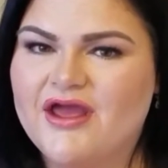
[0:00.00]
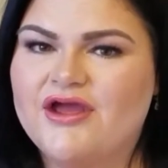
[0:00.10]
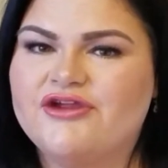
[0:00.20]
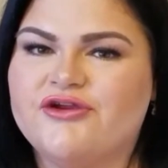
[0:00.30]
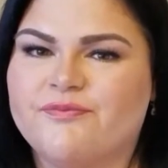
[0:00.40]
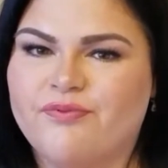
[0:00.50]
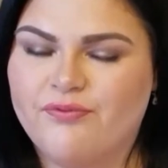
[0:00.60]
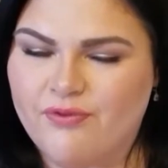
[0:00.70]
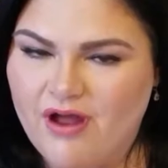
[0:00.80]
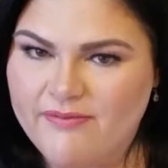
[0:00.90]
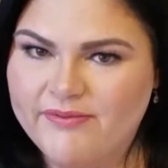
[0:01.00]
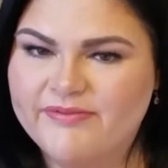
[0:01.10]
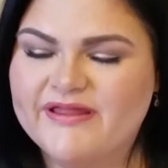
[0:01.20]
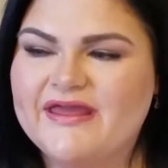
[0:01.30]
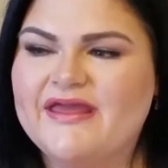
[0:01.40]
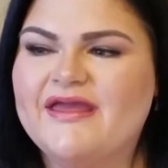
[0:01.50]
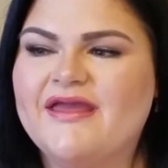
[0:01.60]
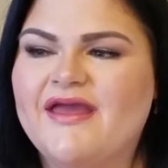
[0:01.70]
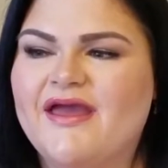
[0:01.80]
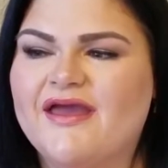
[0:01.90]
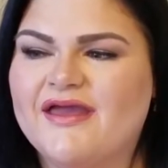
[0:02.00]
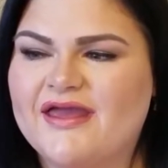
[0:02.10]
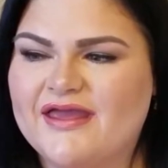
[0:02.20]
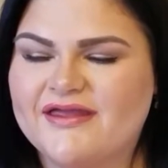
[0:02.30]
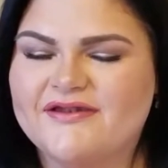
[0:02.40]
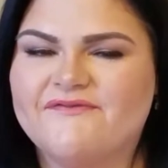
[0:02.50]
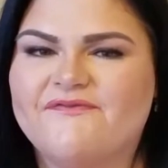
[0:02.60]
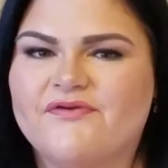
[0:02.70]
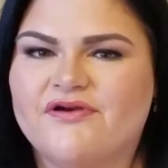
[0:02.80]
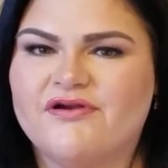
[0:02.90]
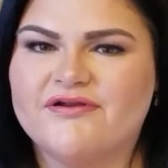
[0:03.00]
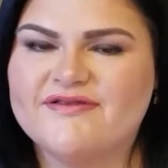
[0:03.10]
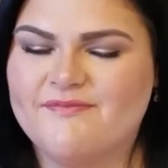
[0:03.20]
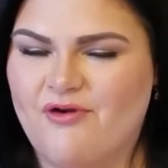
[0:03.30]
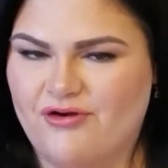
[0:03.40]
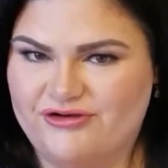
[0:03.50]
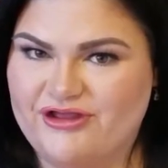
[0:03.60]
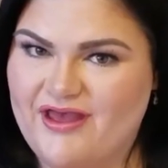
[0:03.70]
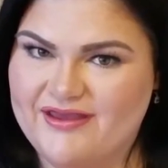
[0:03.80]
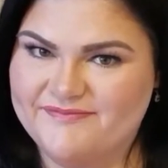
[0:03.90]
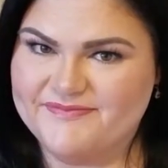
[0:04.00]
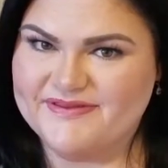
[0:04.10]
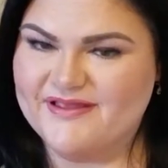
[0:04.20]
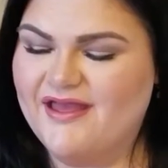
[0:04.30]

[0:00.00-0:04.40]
you're probably in for some hard times,